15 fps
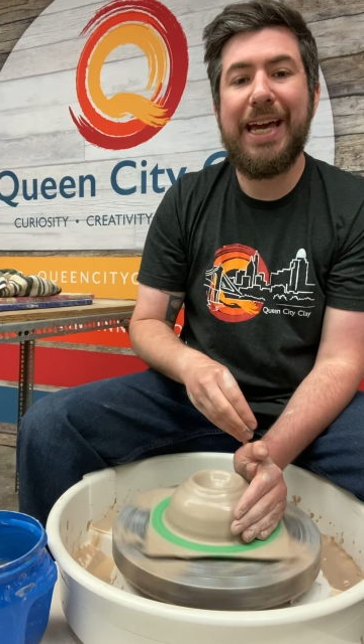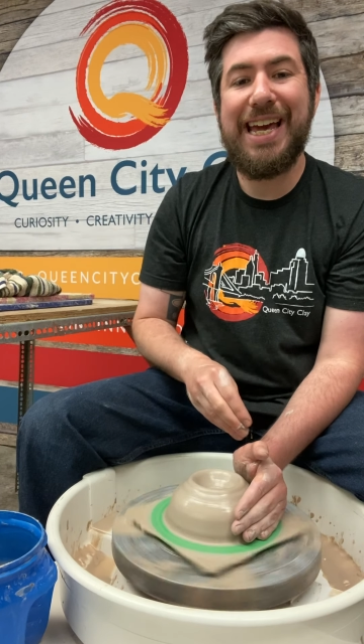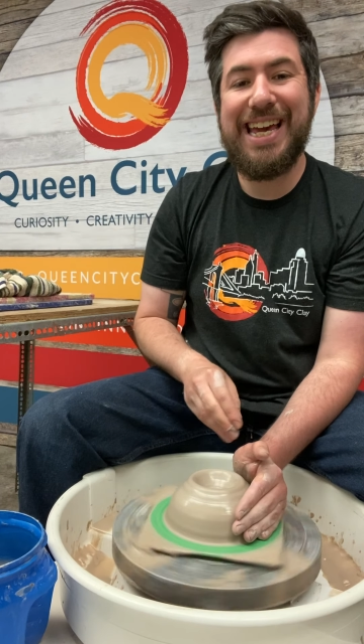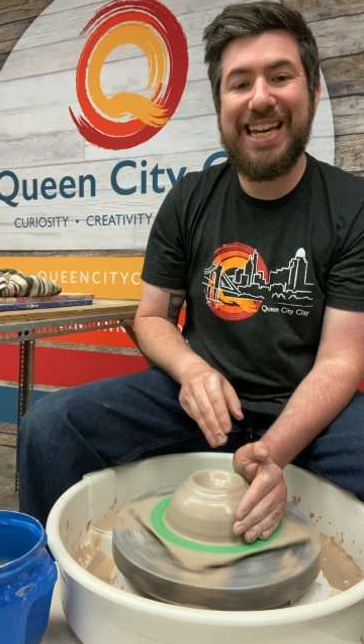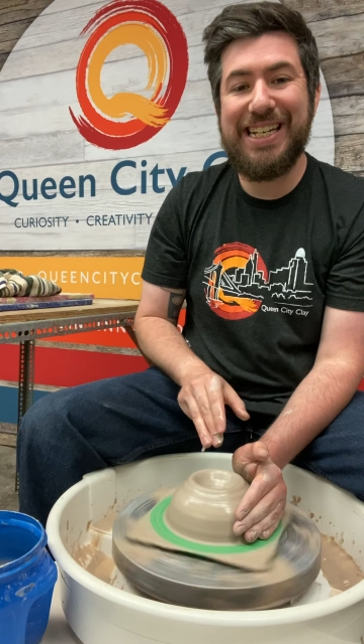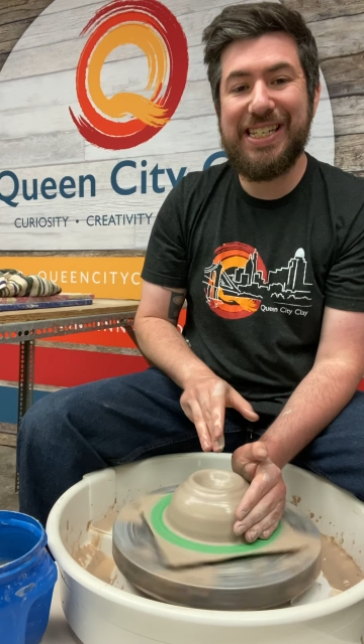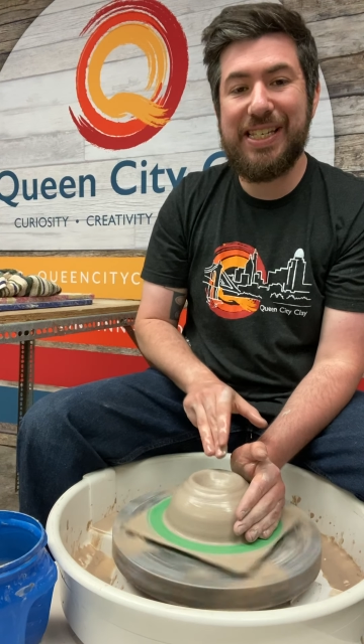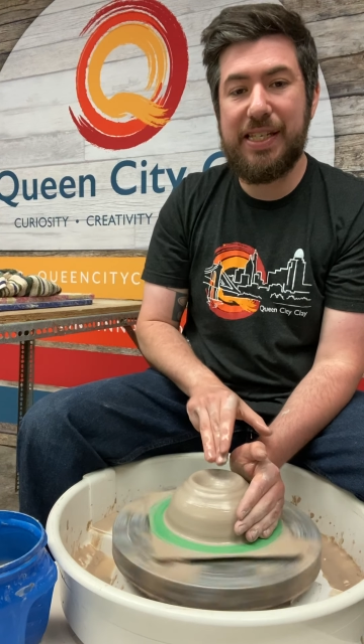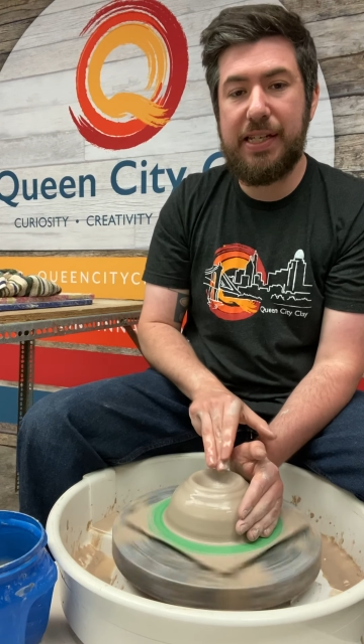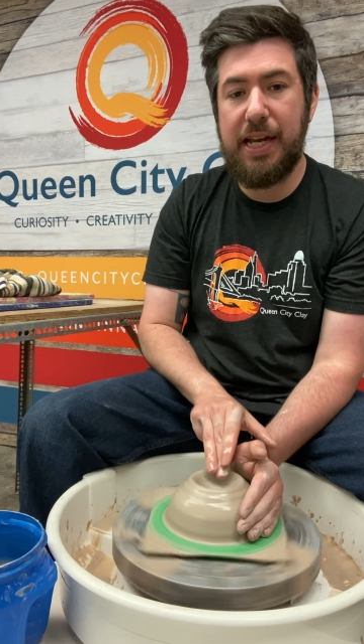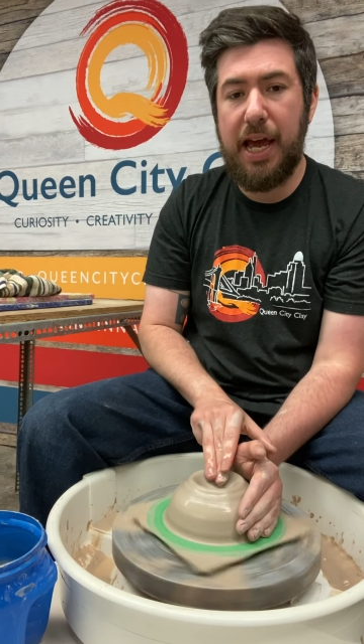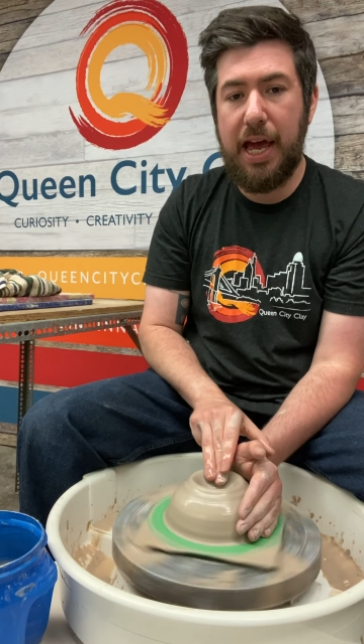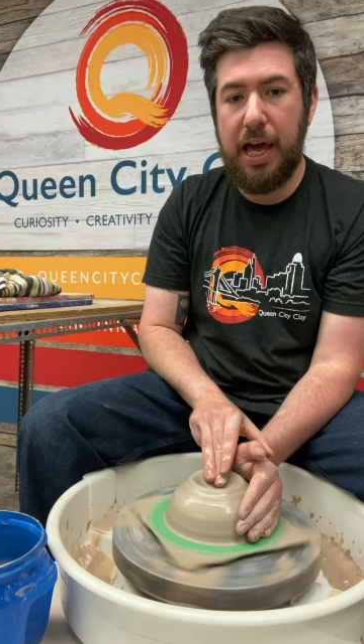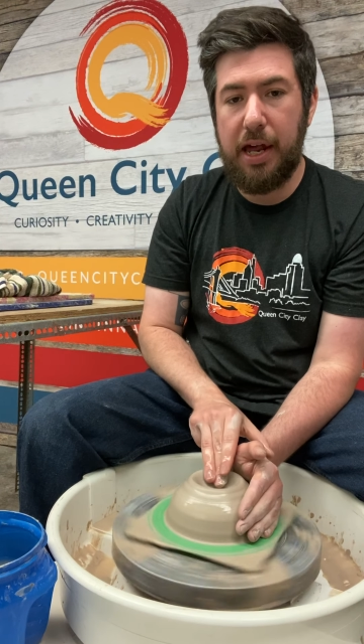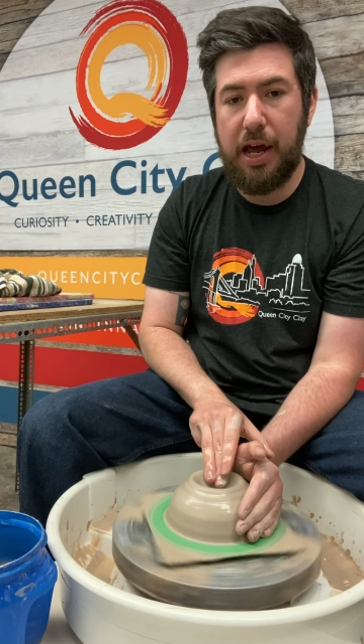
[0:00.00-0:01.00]

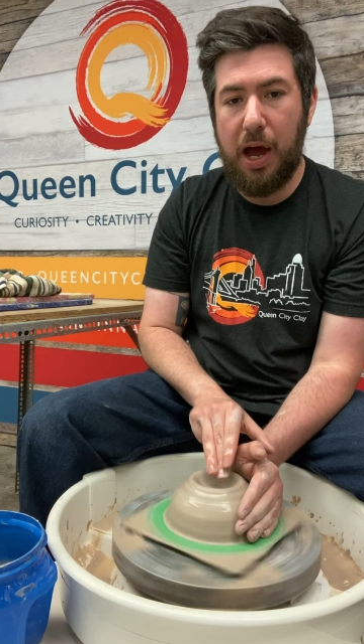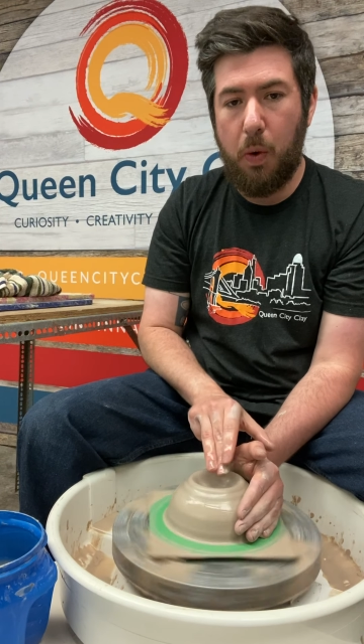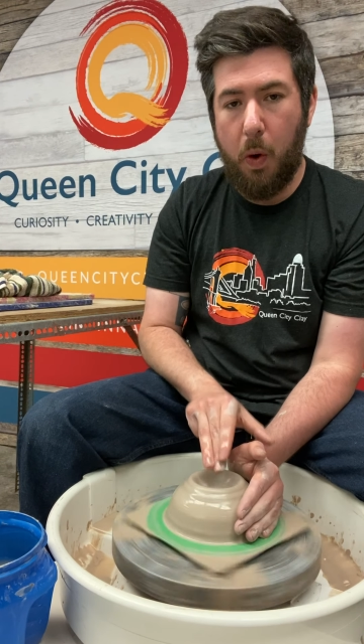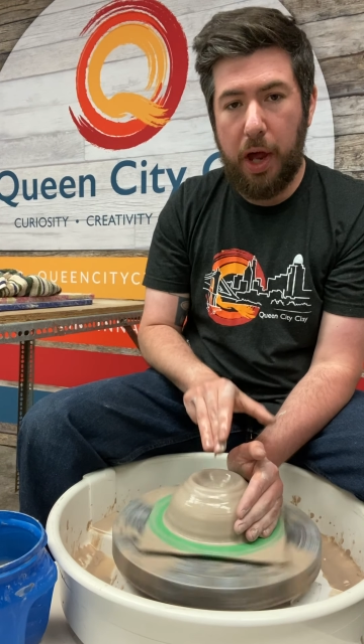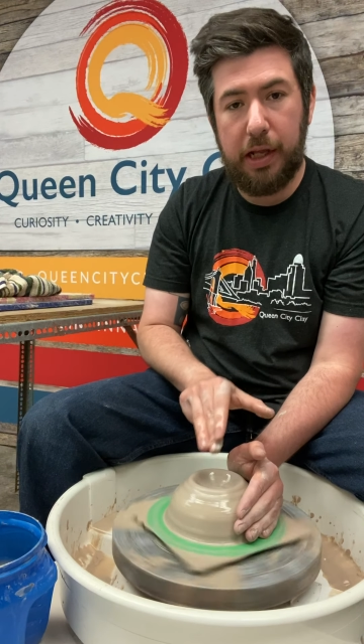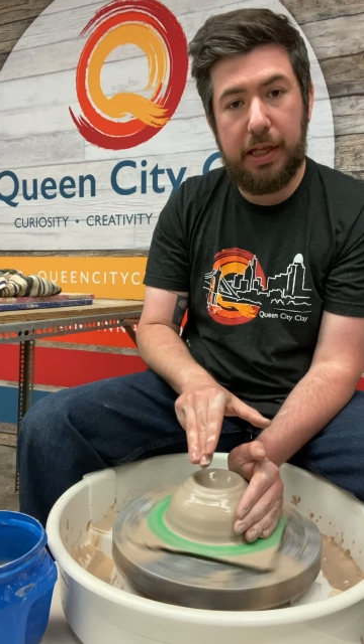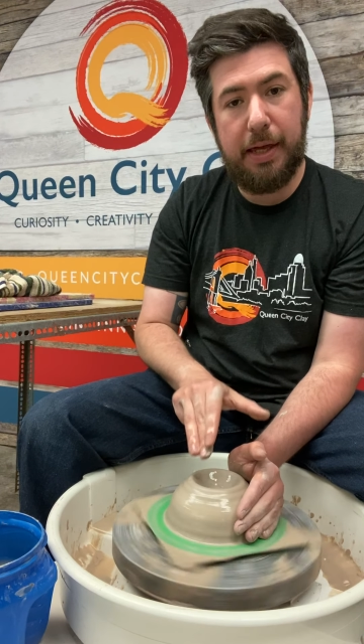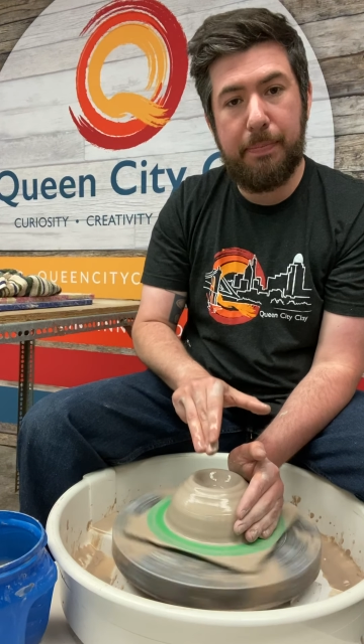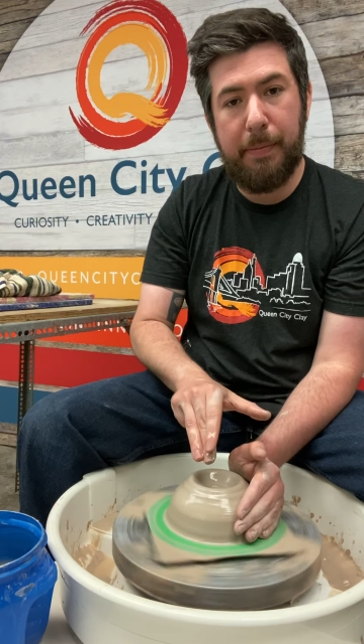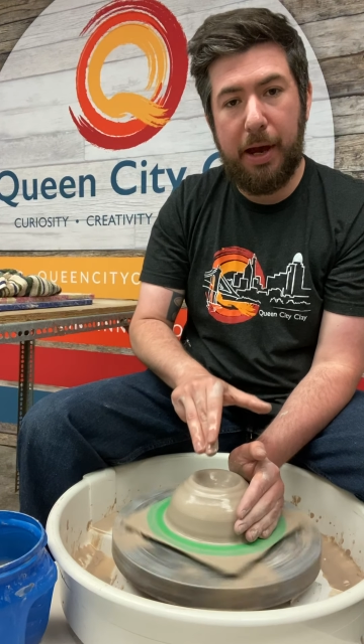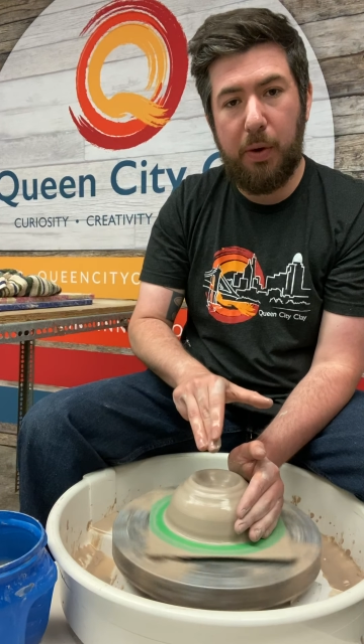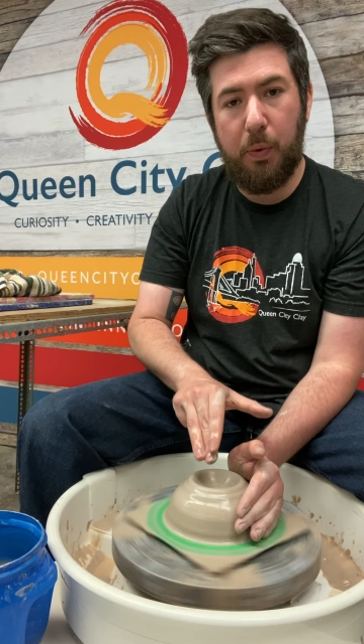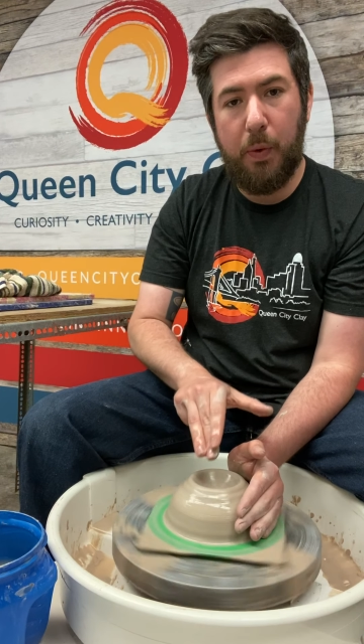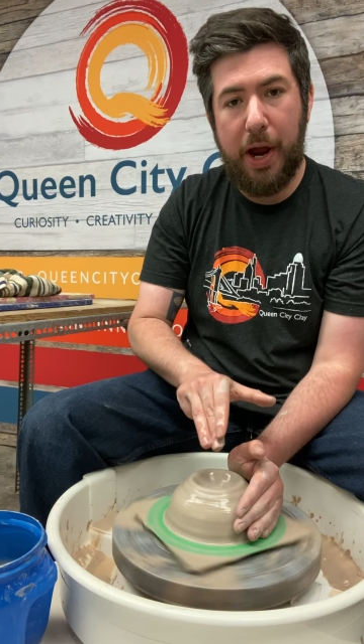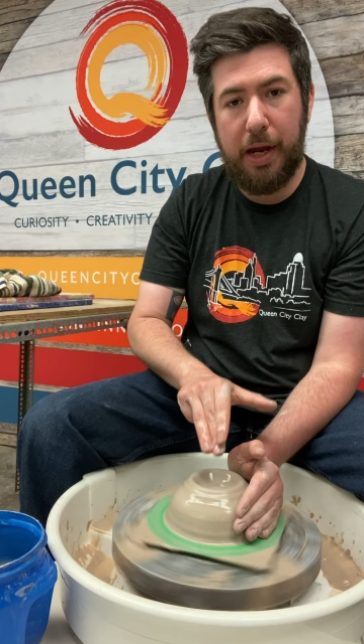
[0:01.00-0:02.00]
Instead, I want to keep my
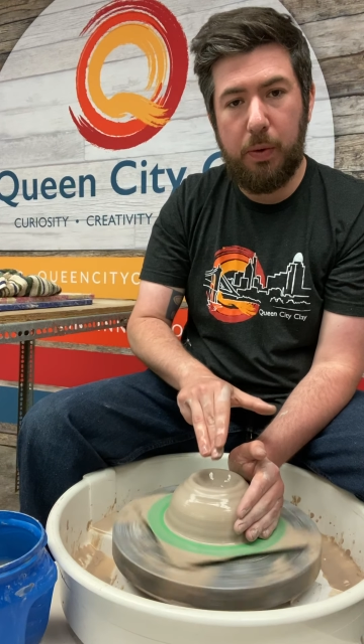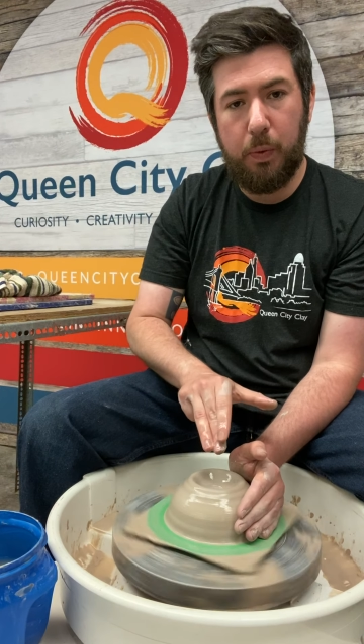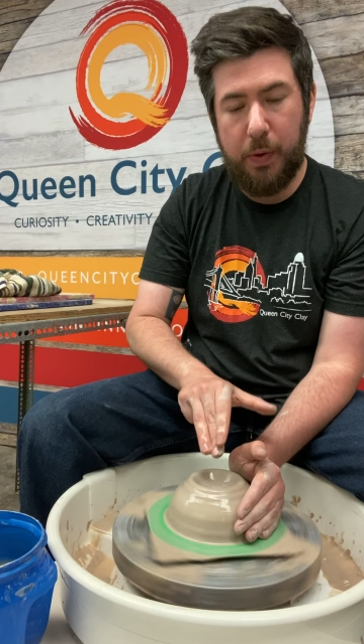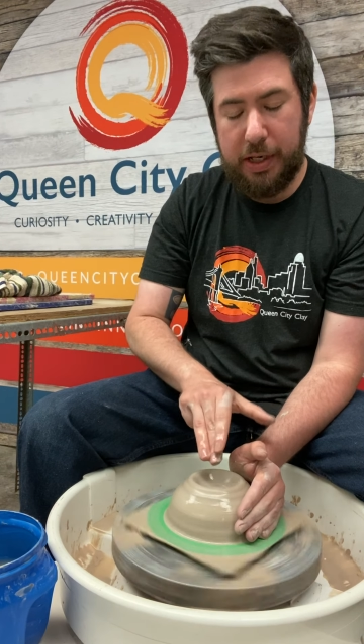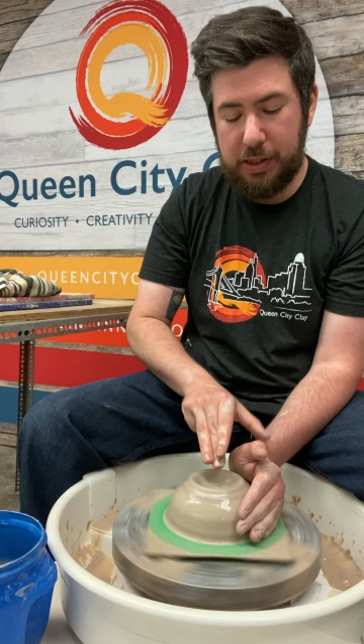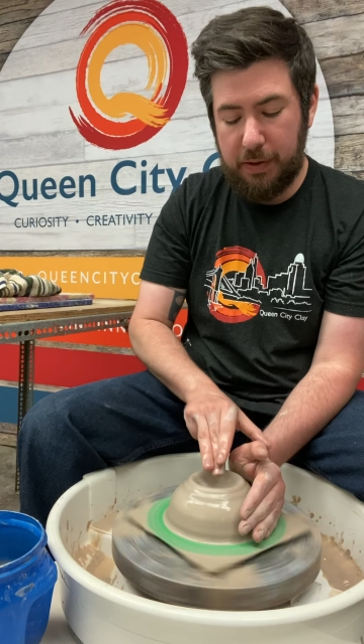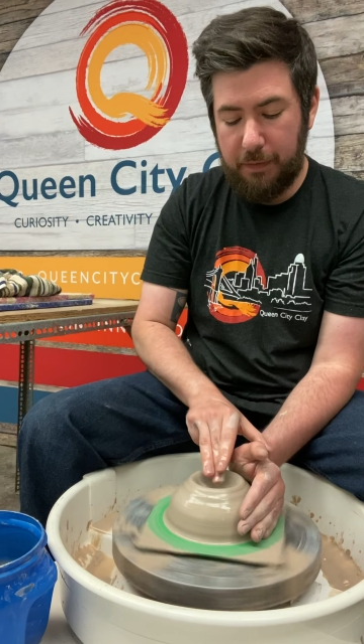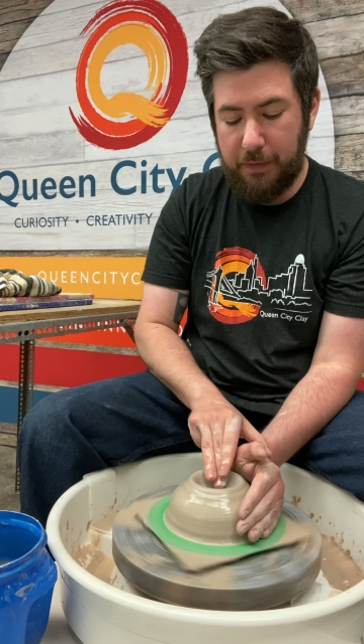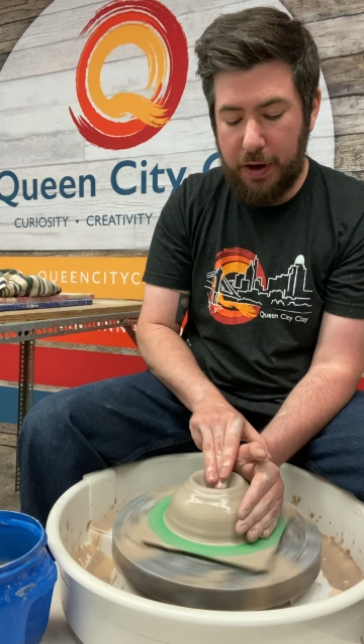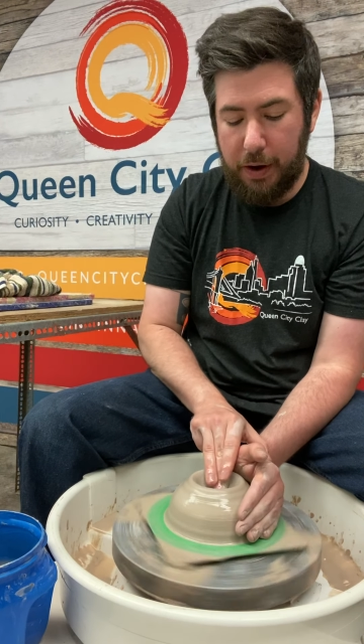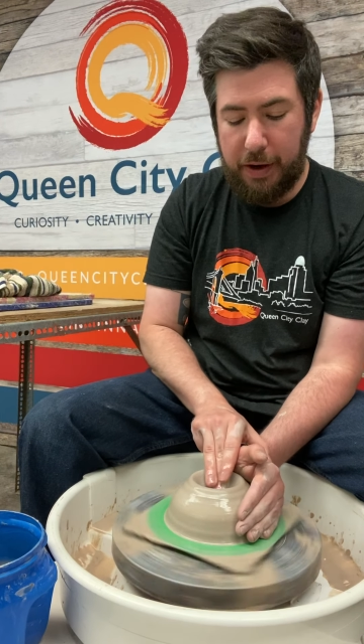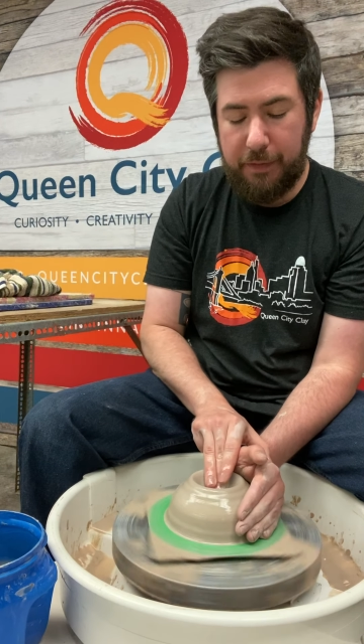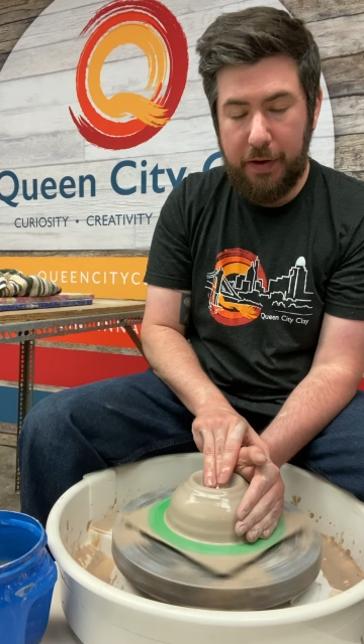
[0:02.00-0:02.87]
right wrist very,